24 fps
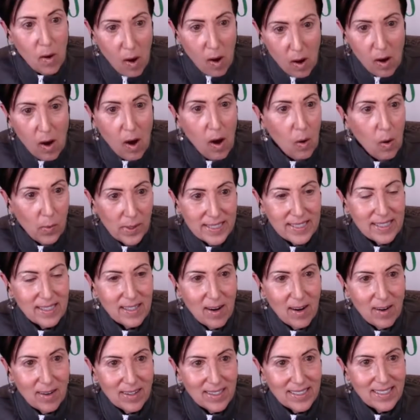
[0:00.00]
always
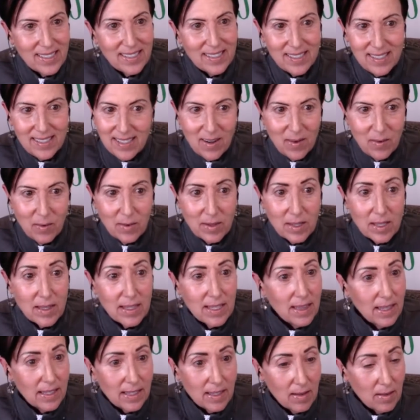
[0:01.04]
starch. It's, you know,
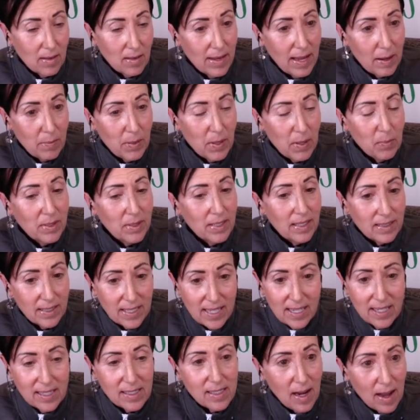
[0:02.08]
like you get people that
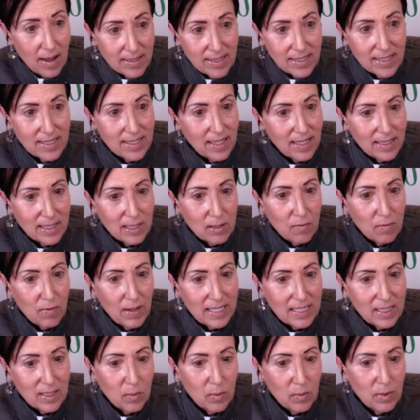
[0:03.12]
eat tons and tons of
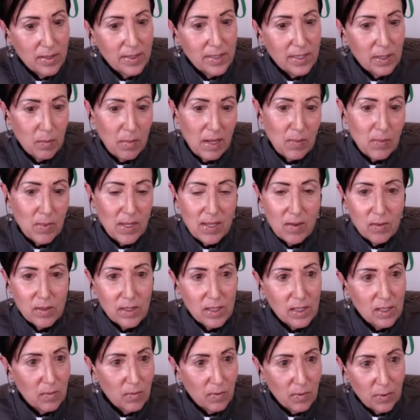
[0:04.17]
vegetables and maybe even
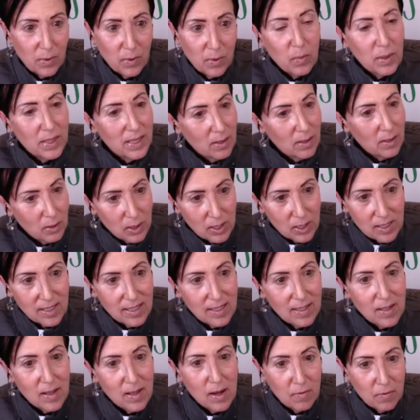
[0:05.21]
some fruit, but they're
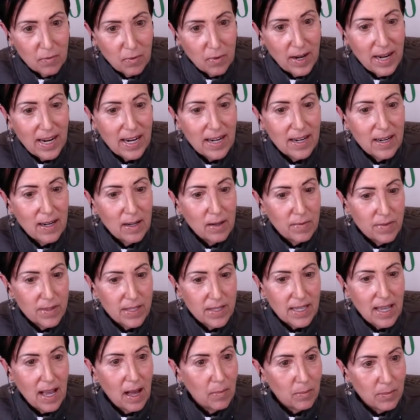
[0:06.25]
still afraid of the
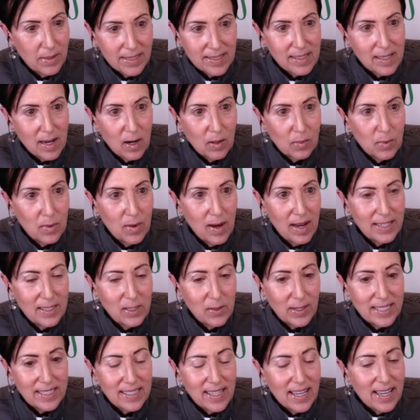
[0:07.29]
complex
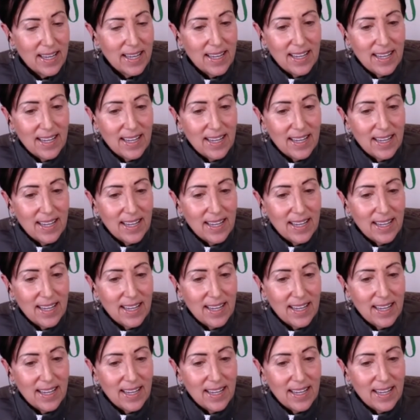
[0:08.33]
carbohydrates.